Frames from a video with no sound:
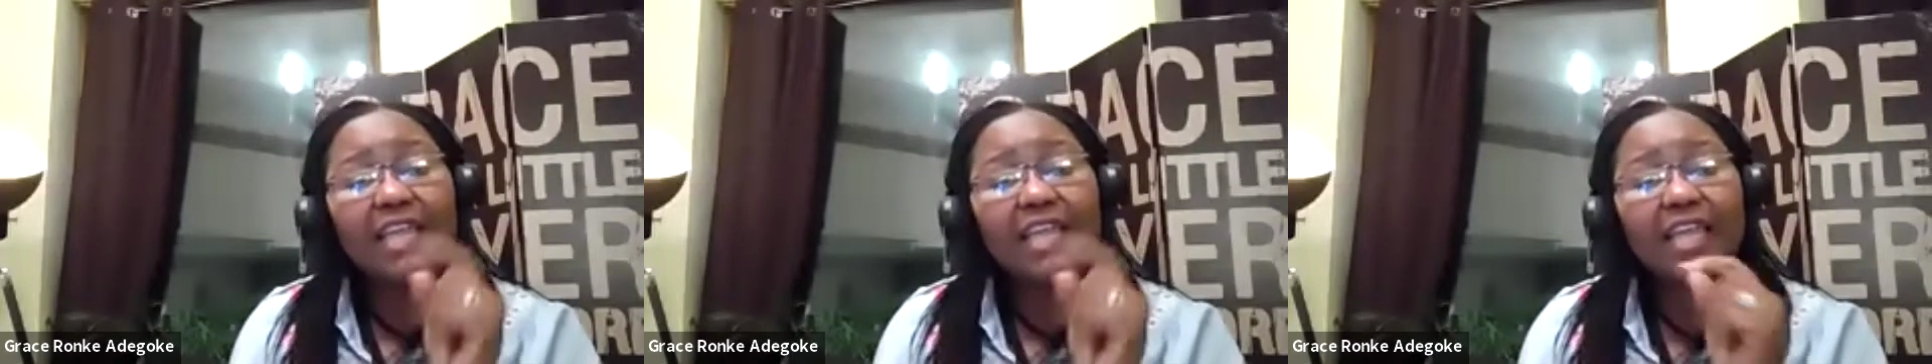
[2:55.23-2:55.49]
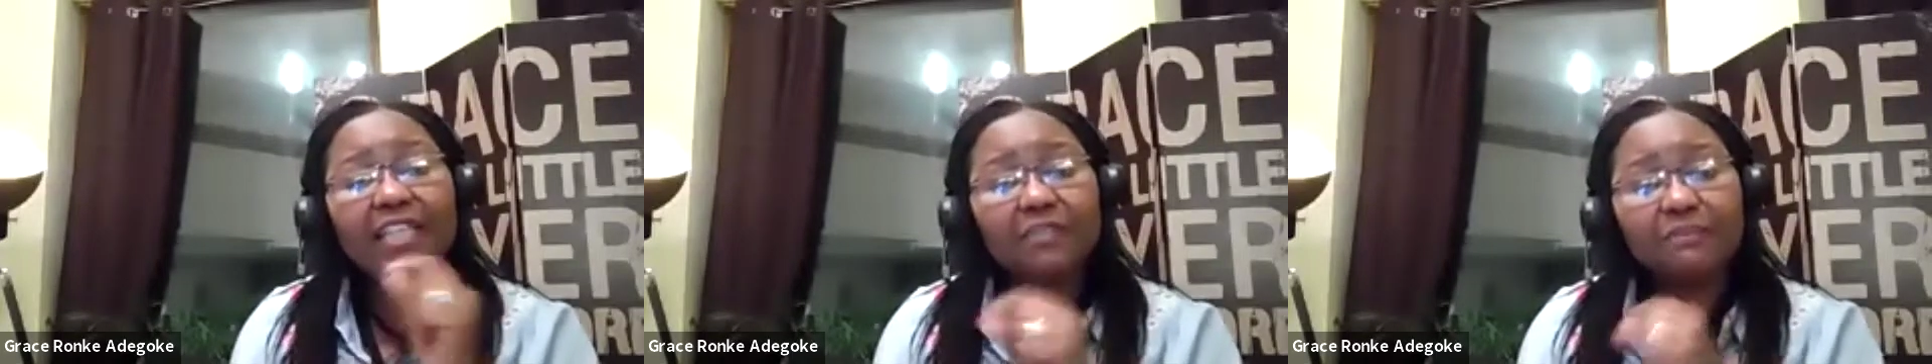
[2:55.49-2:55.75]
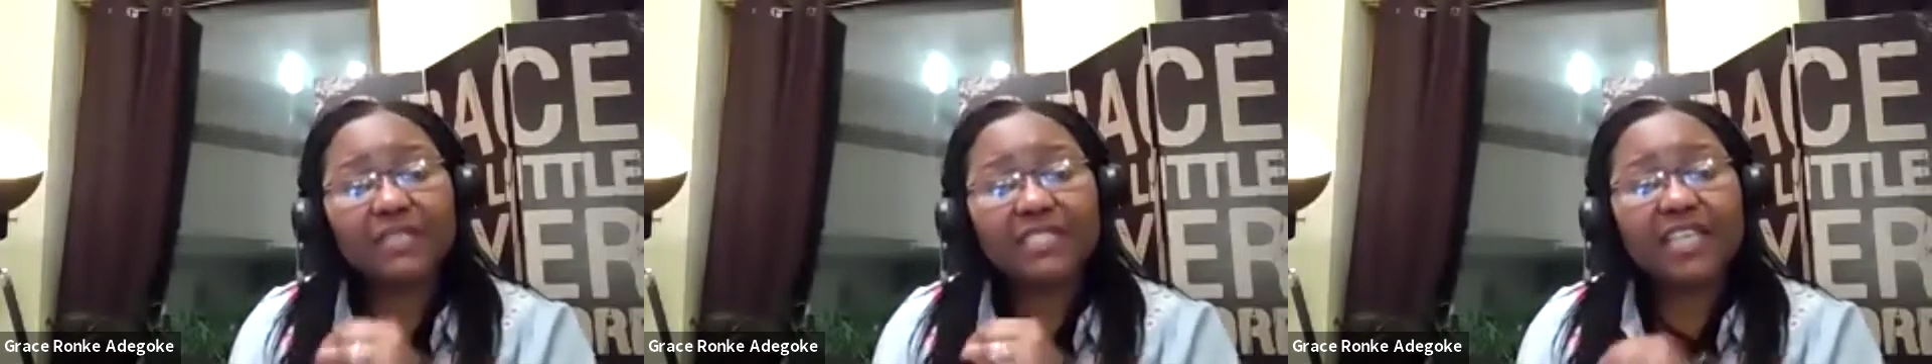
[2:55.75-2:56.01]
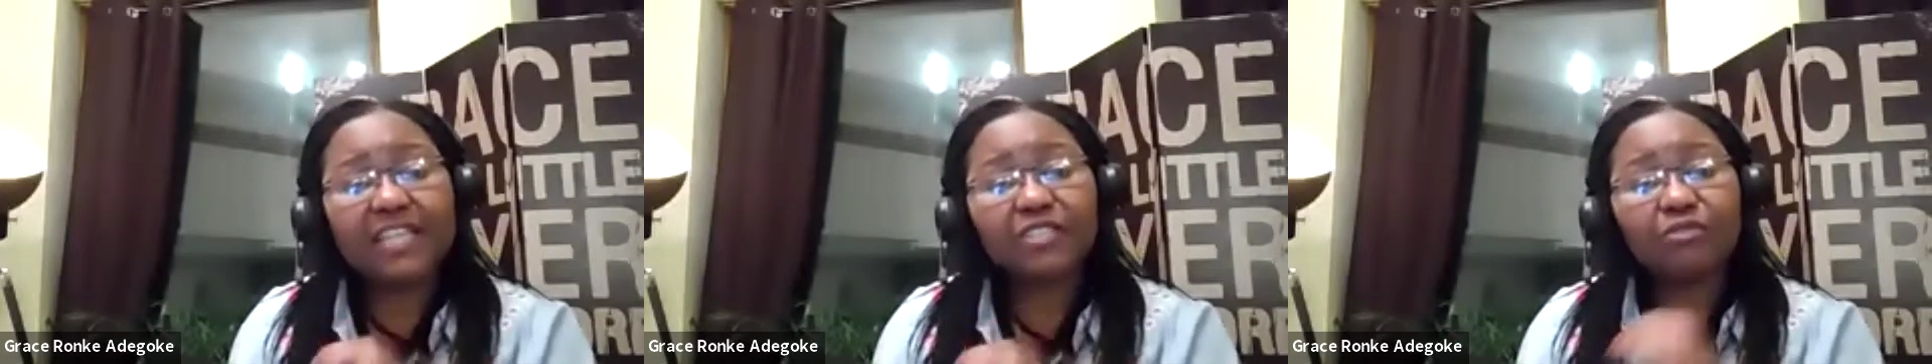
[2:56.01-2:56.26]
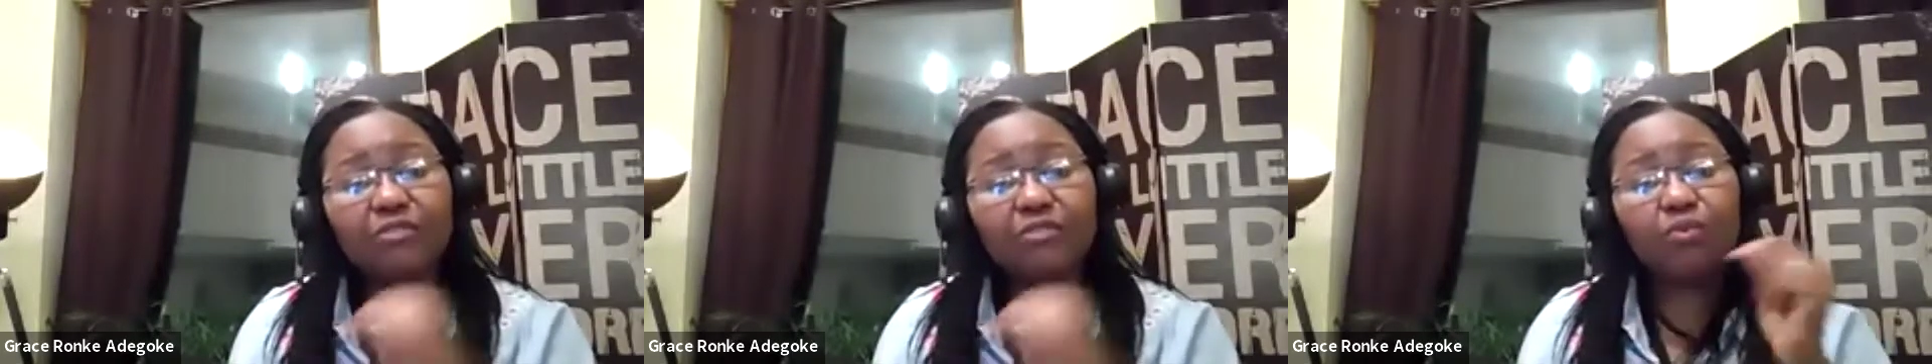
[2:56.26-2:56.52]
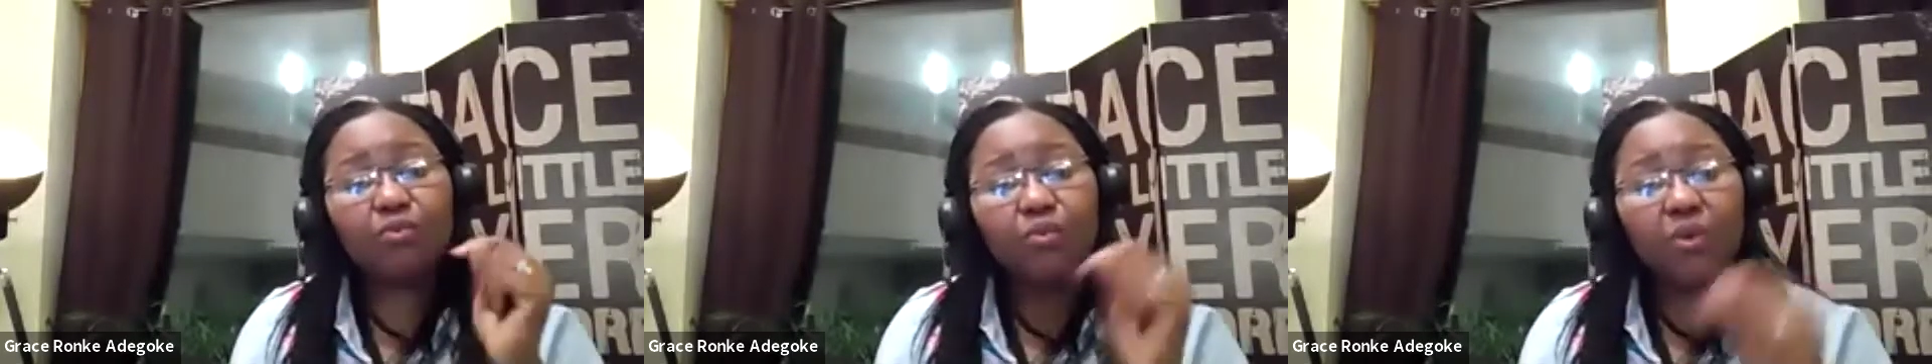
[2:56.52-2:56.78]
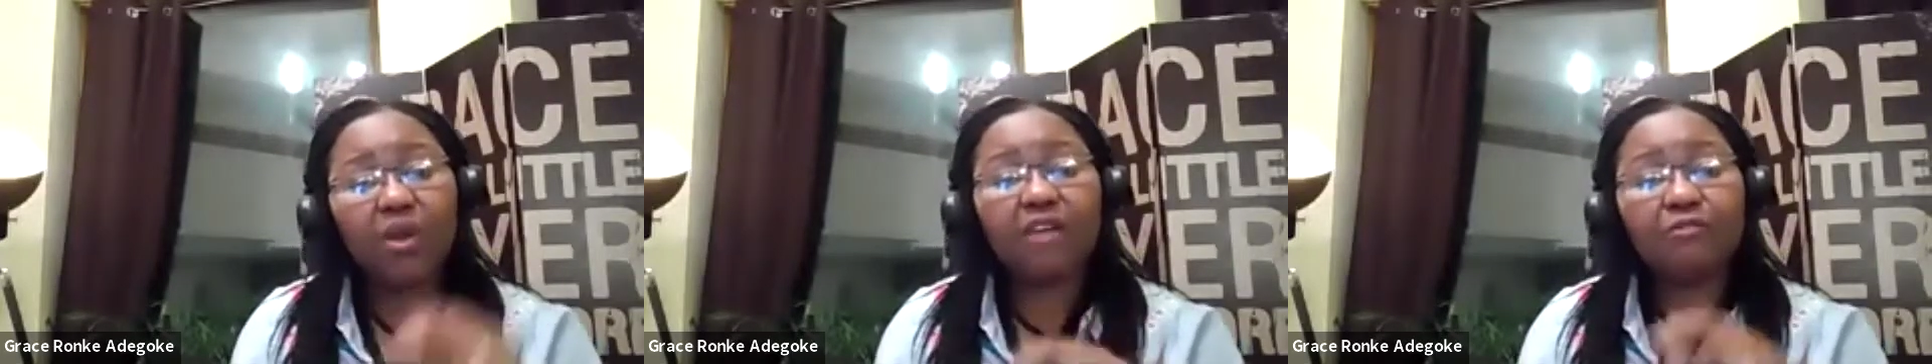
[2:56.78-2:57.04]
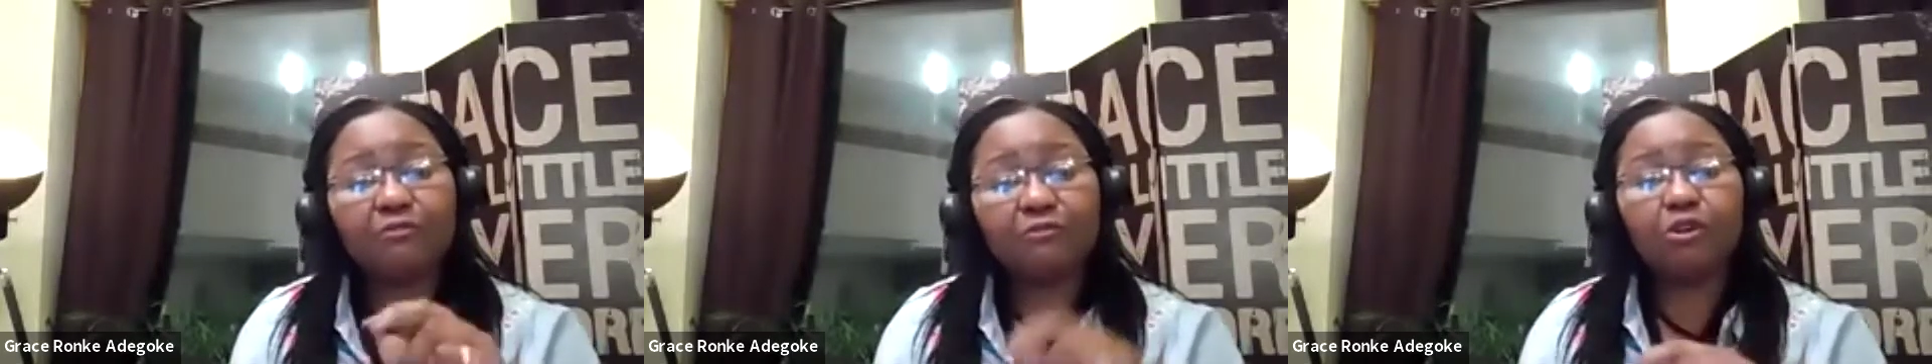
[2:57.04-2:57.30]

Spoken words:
and 80% of them were